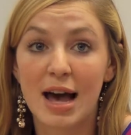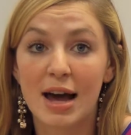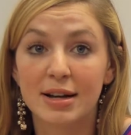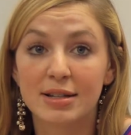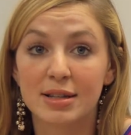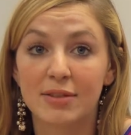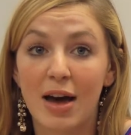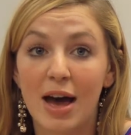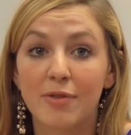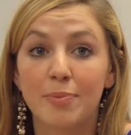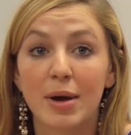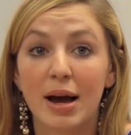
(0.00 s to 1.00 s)
added to the
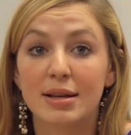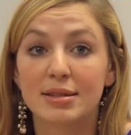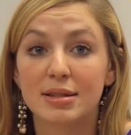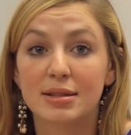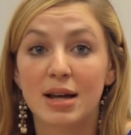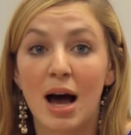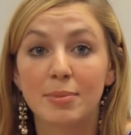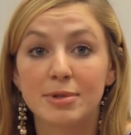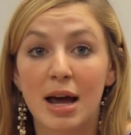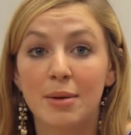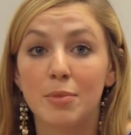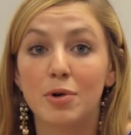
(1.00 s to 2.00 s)
FBI's top
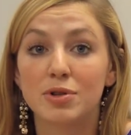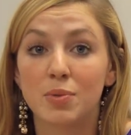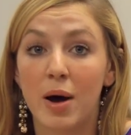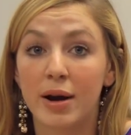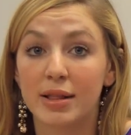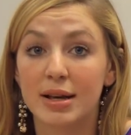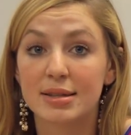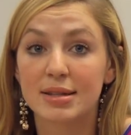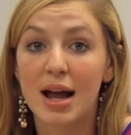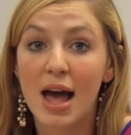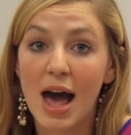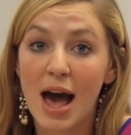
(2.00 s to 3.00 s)
10 most wanted list
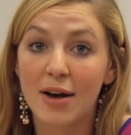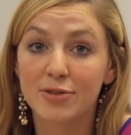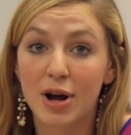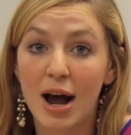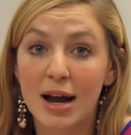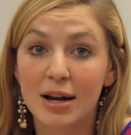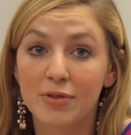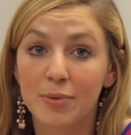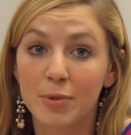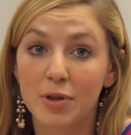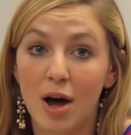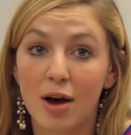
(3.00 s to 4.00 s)
after hiding
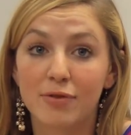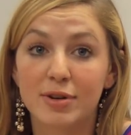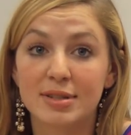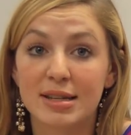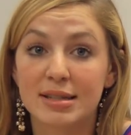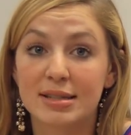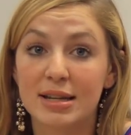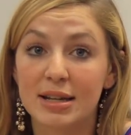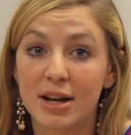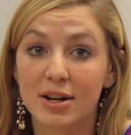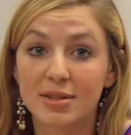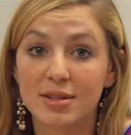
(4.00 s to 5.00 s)
from the law for 16
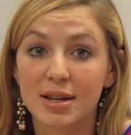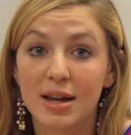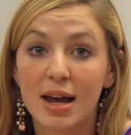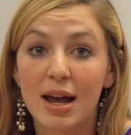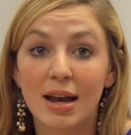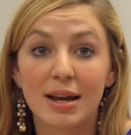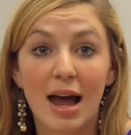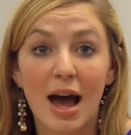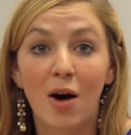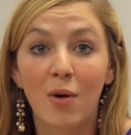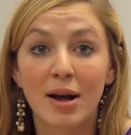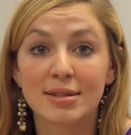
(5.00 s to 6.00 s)
years.
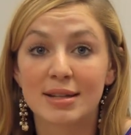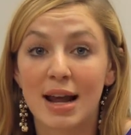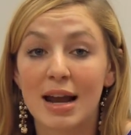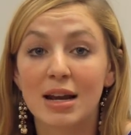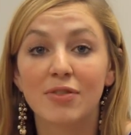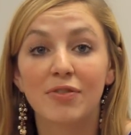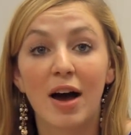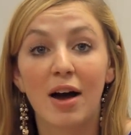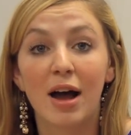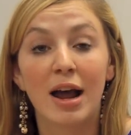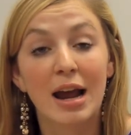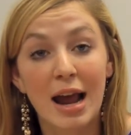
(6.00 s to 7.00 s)
Now, as an
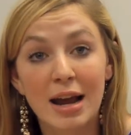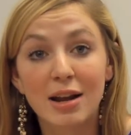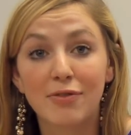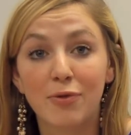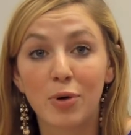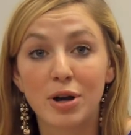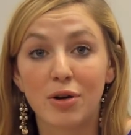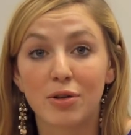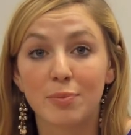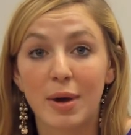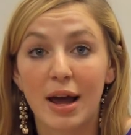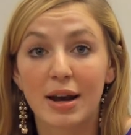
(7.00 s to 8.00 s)

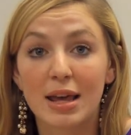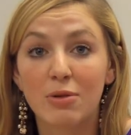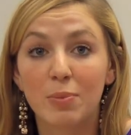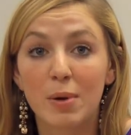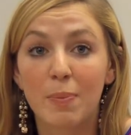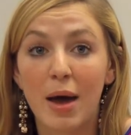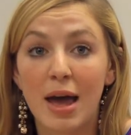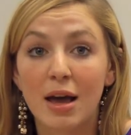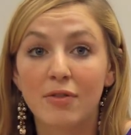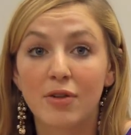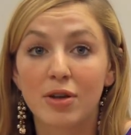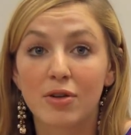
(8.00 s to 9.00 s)
84-year-old man, he will be
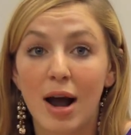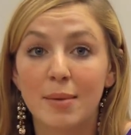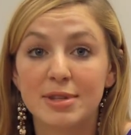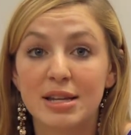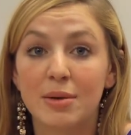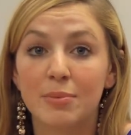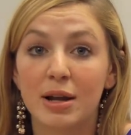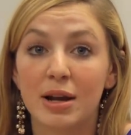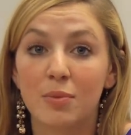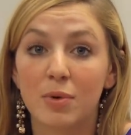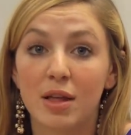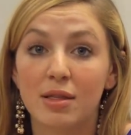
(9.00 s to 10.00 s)
paying for the crimes he
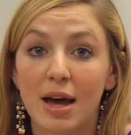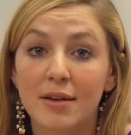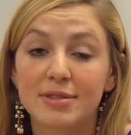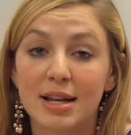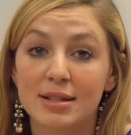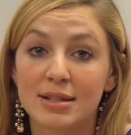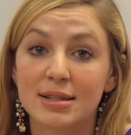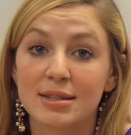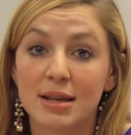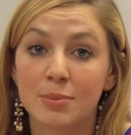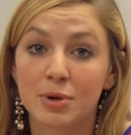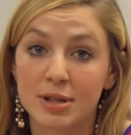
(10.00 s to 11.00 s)
committed with a life
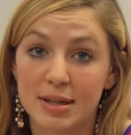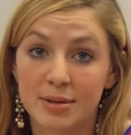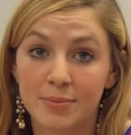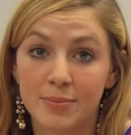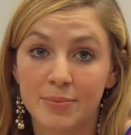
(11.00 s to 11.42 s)
sentence in prison.